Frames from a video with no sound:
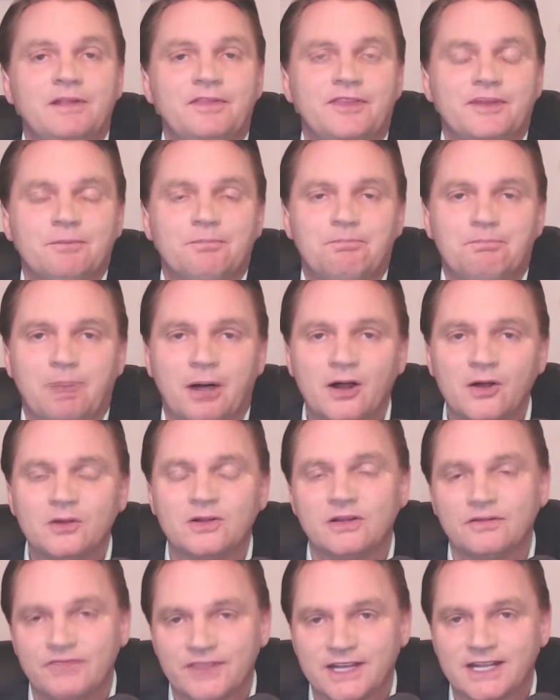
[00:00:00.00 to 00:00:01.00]
But the
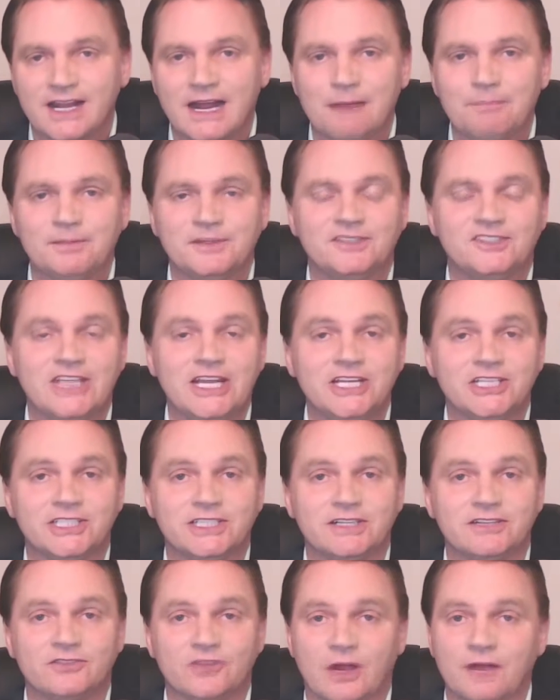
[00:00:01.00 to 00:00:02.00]
bulk of the
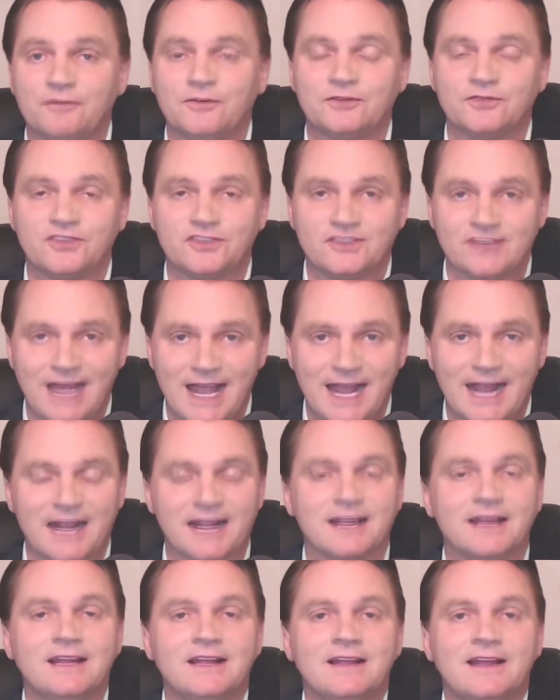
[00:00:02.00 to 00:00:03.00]
compensation is off of
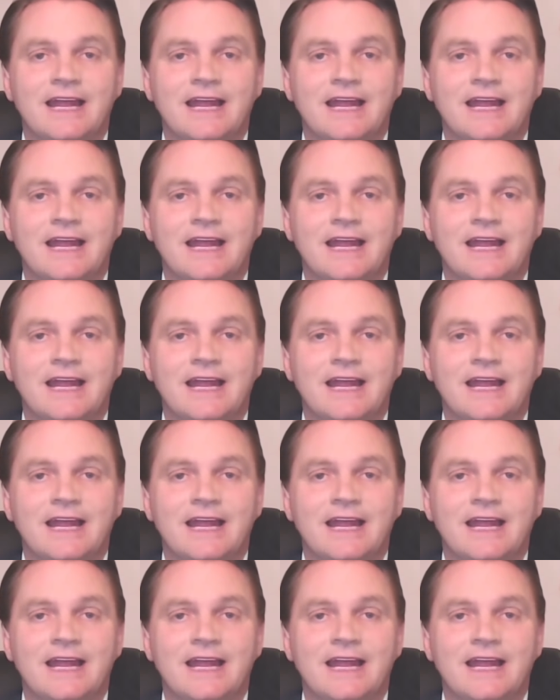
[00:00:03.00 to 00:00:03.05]
stock.